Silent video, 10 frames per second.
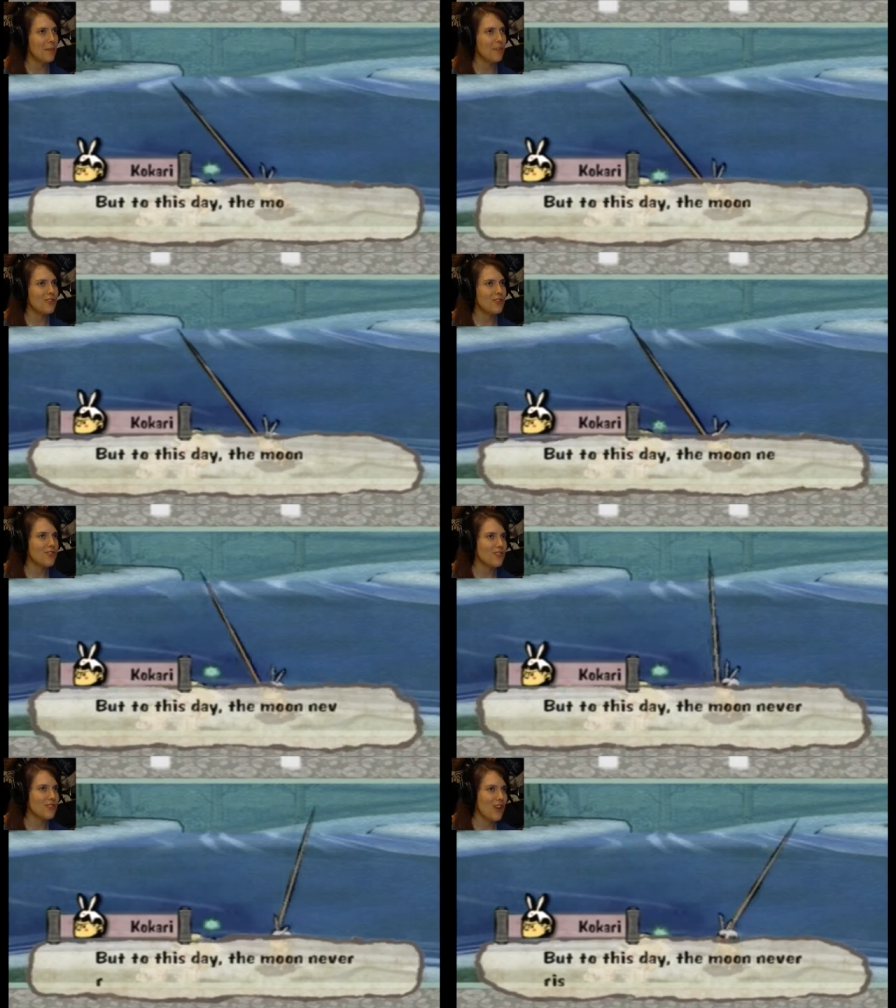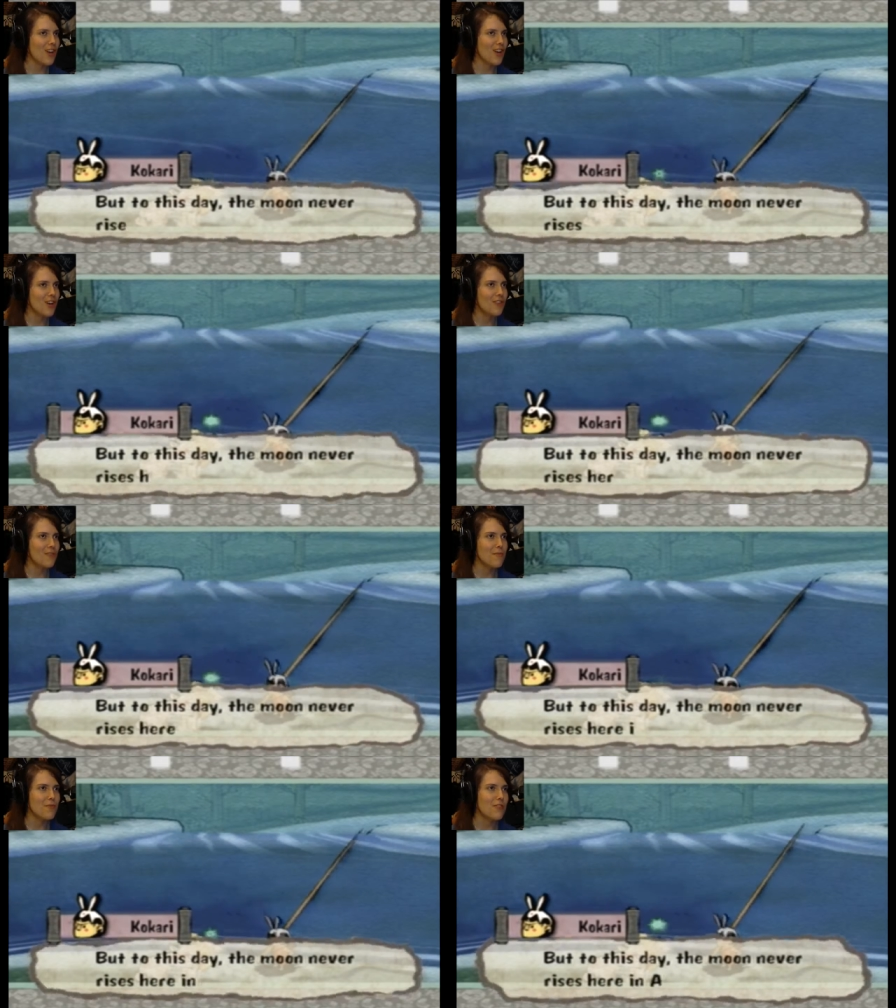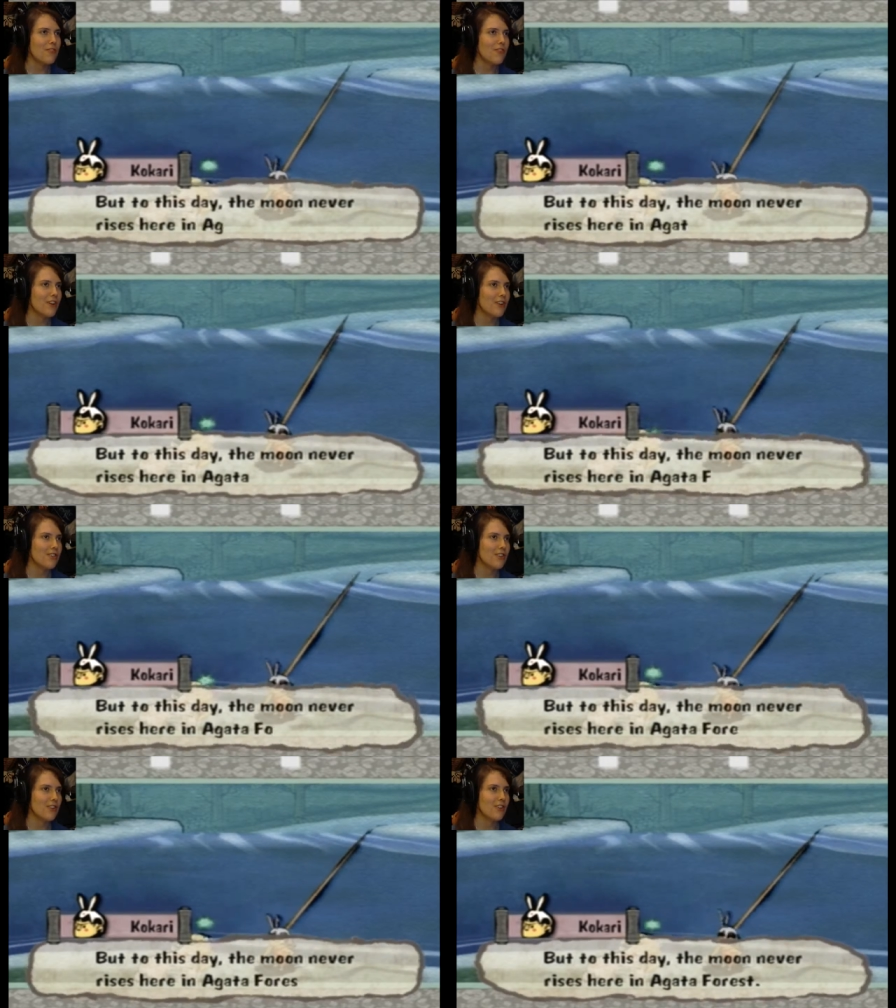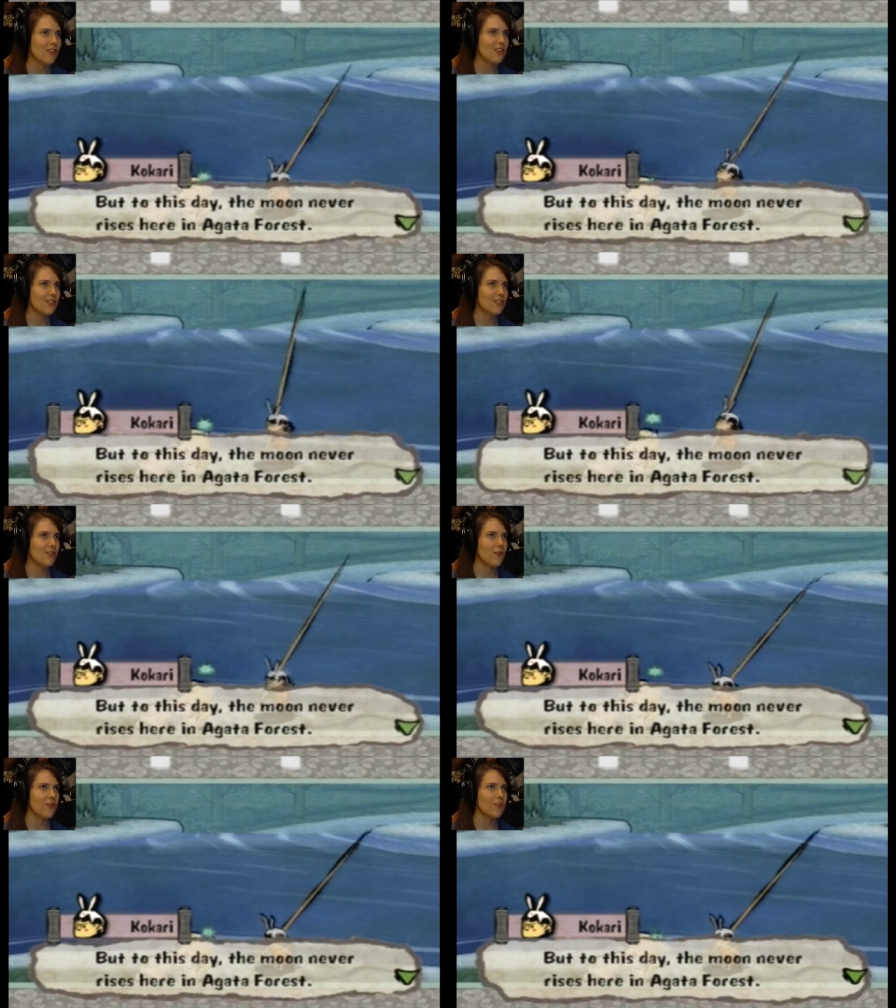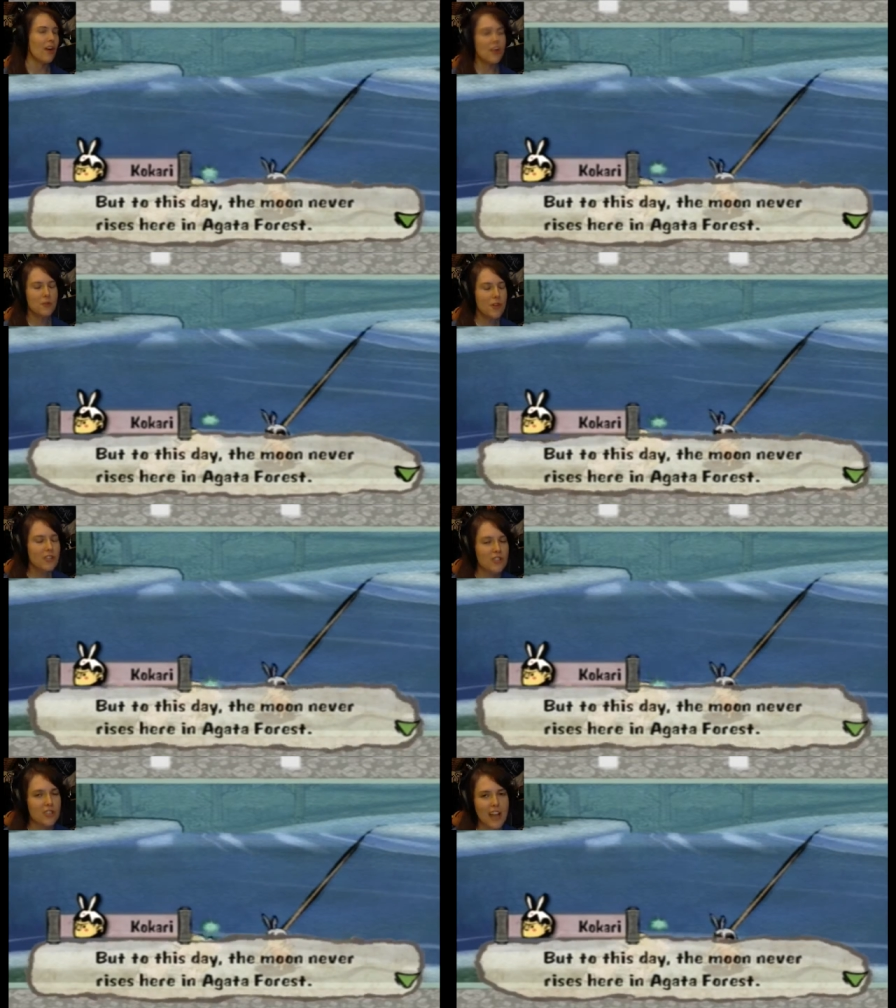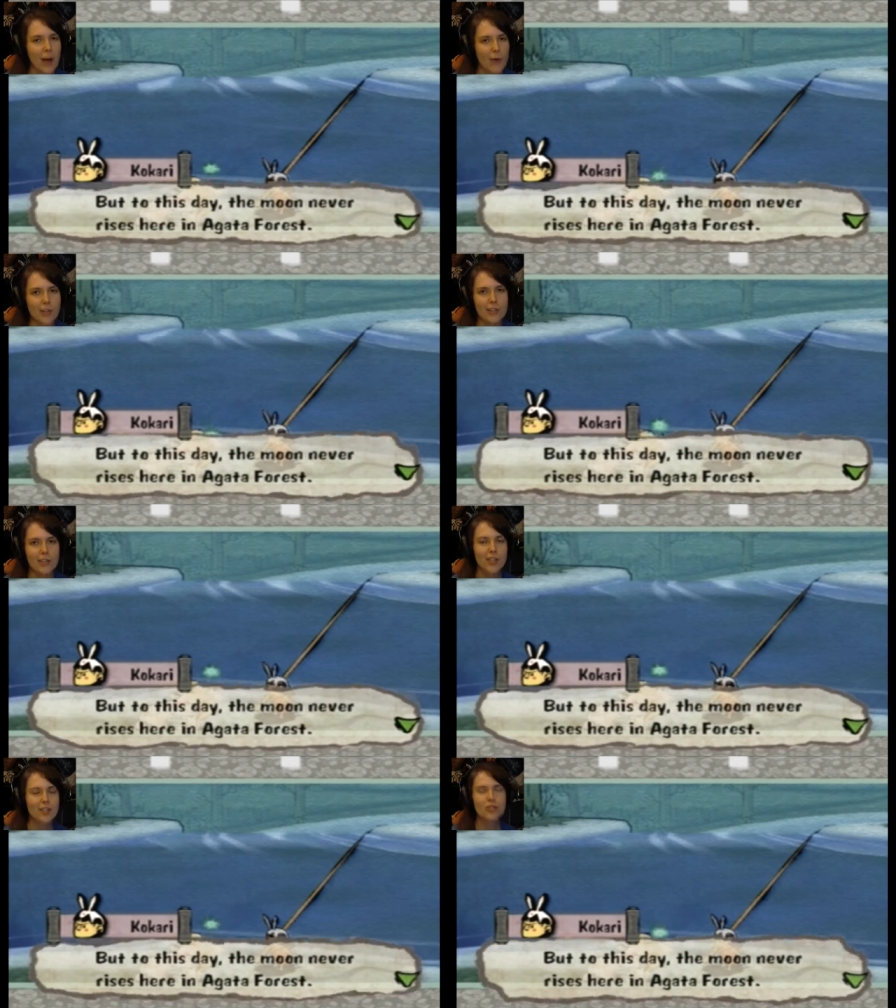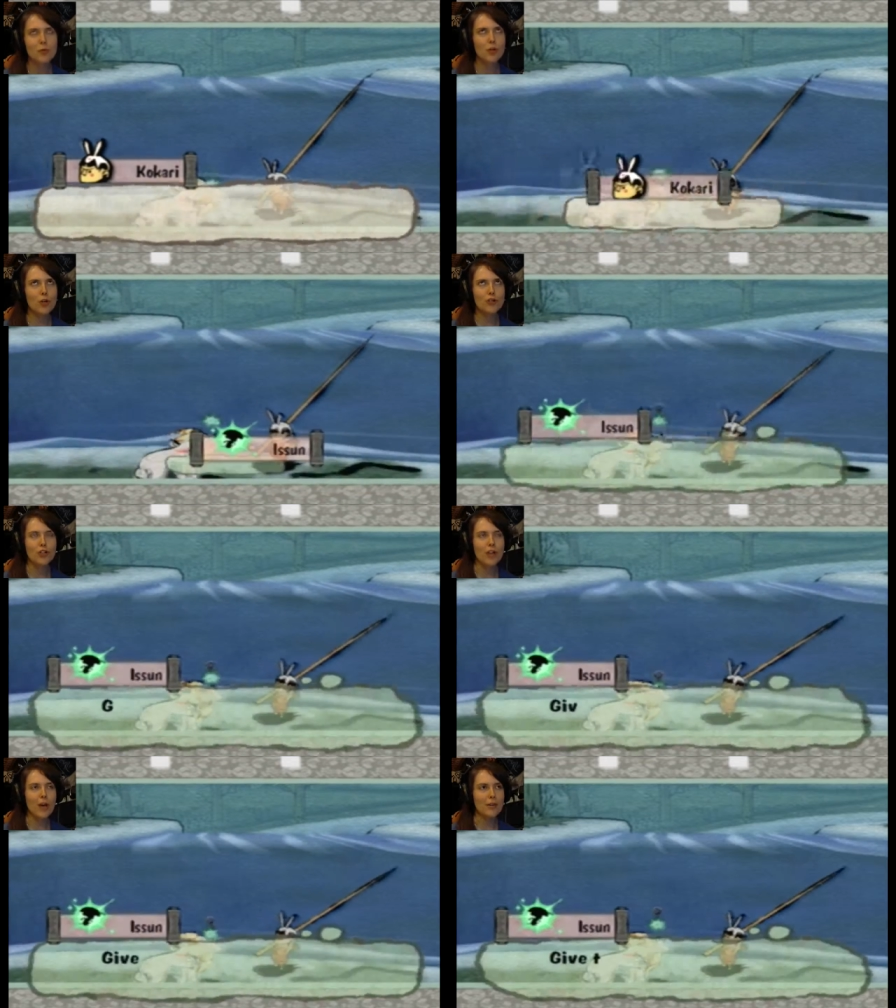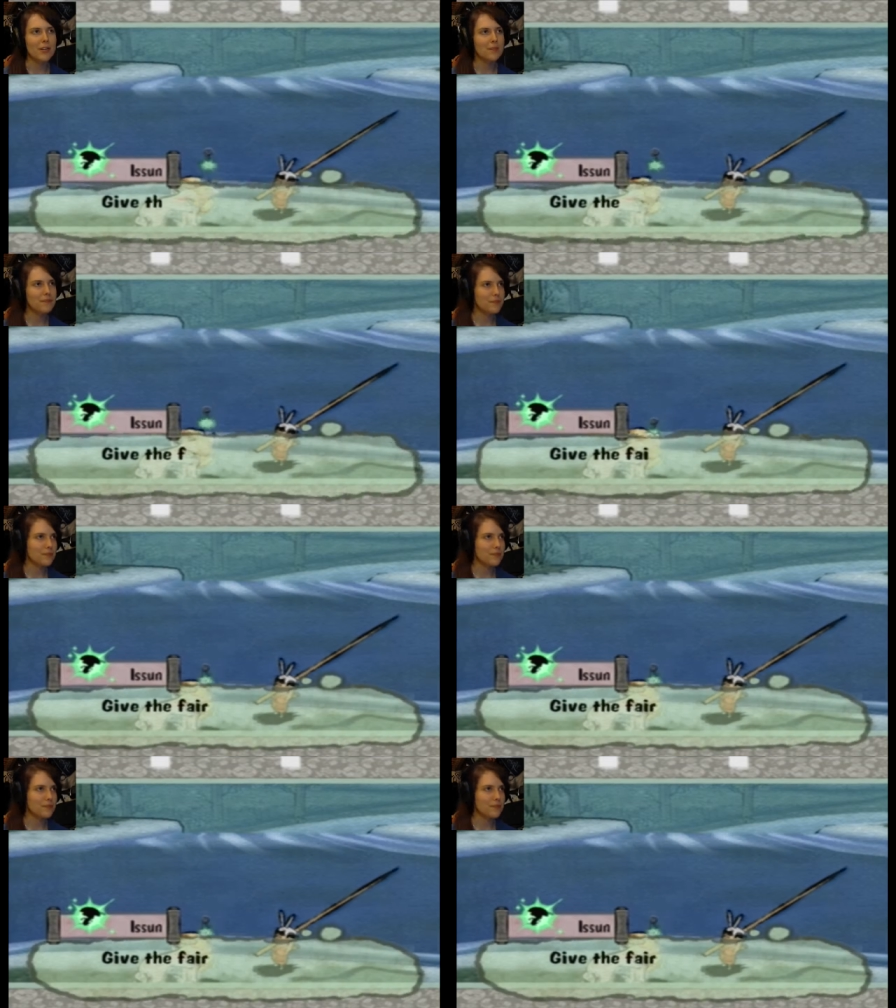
But to this day, the moon never rises here in Agata Forest. It's because it's cloudy. Just because it's cloudy.